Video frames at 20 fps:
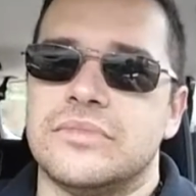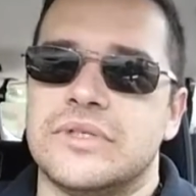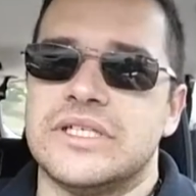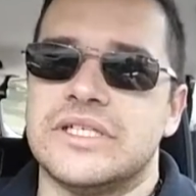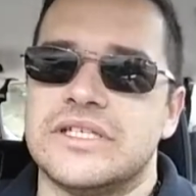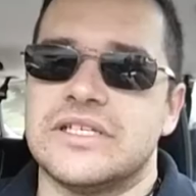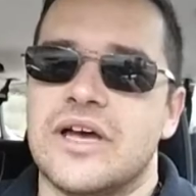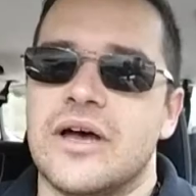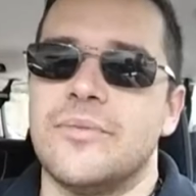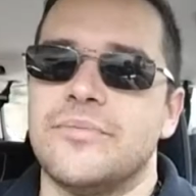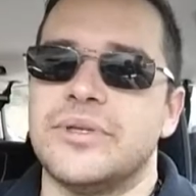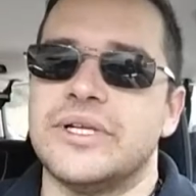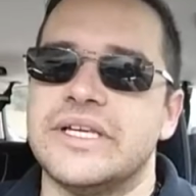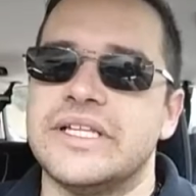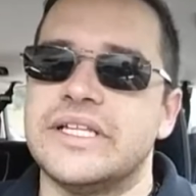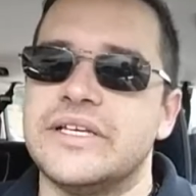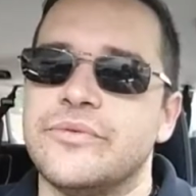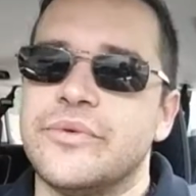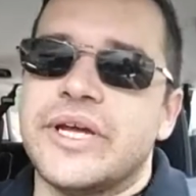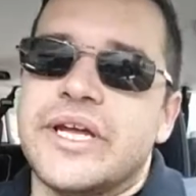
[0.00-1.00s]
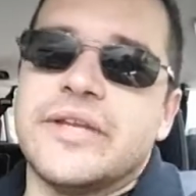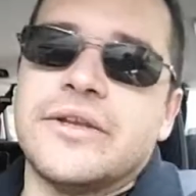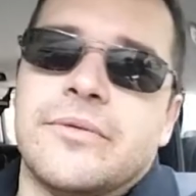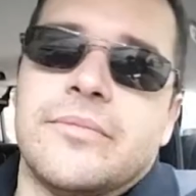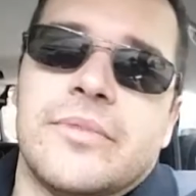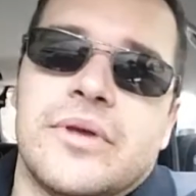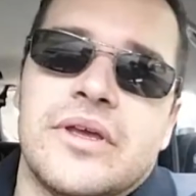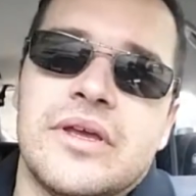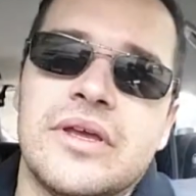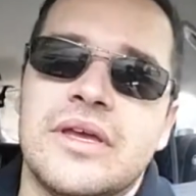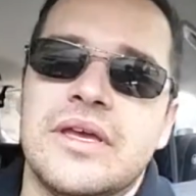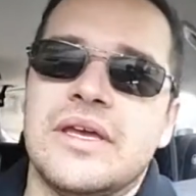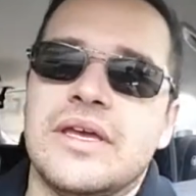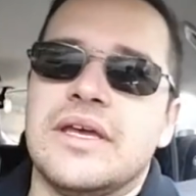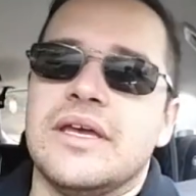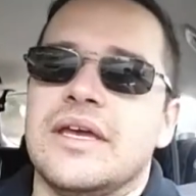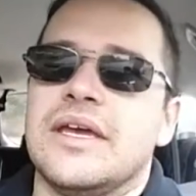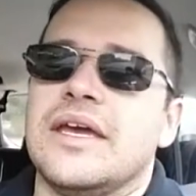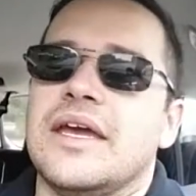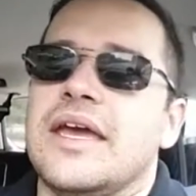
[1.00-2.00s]
It is completely
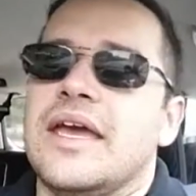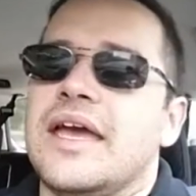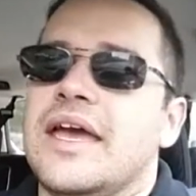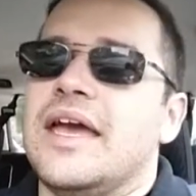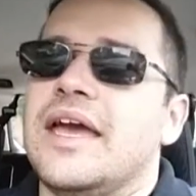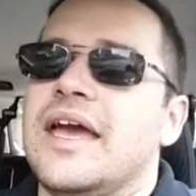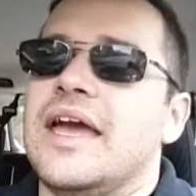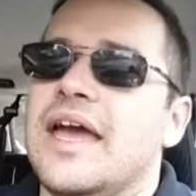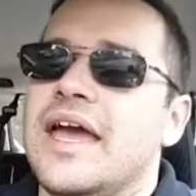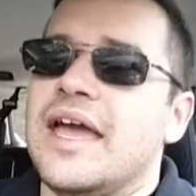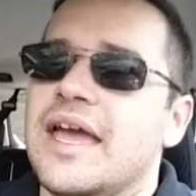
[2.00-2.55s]
random.